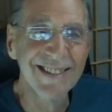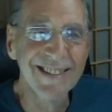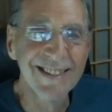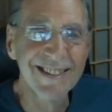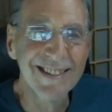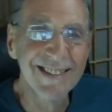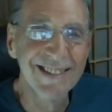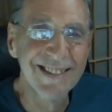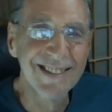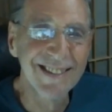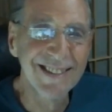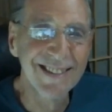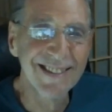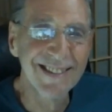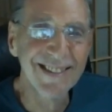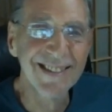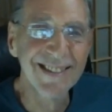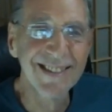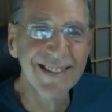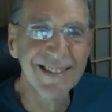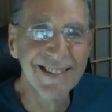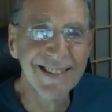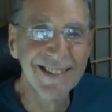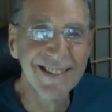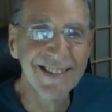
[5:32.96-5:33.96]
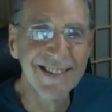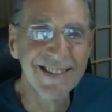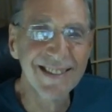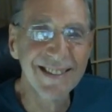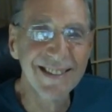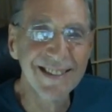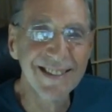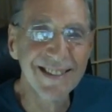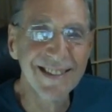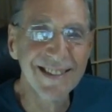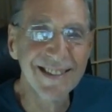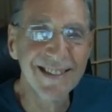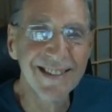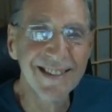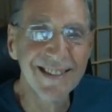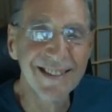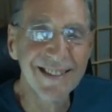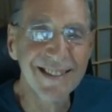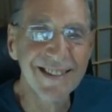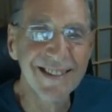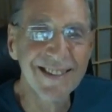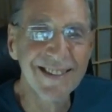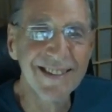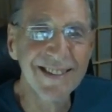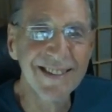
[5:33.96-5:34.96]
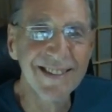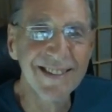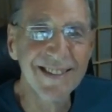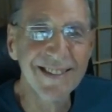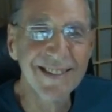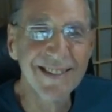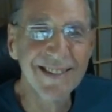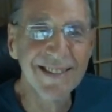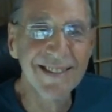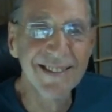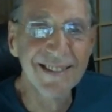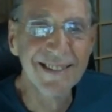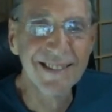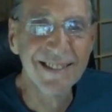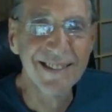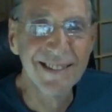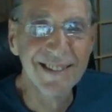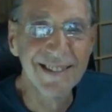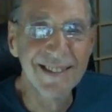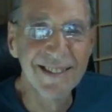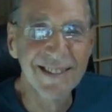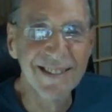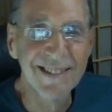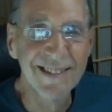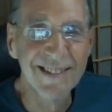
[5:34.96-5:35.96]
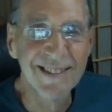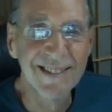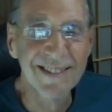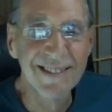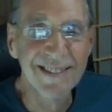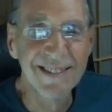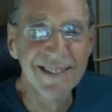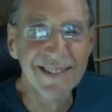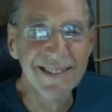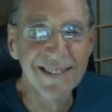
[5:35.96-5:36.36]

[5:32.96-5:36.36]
(not speaking)